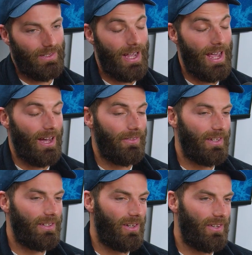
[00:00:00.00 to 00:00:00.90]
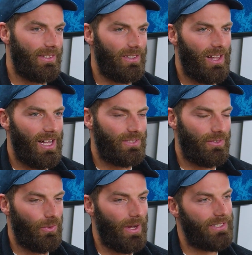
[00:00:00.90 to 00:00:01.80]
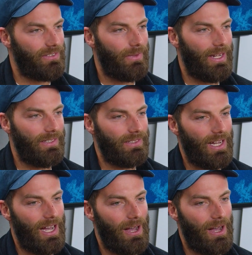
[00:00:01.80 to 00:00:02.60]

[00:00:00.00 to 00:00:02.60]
Yeah, I think the last few weeks have been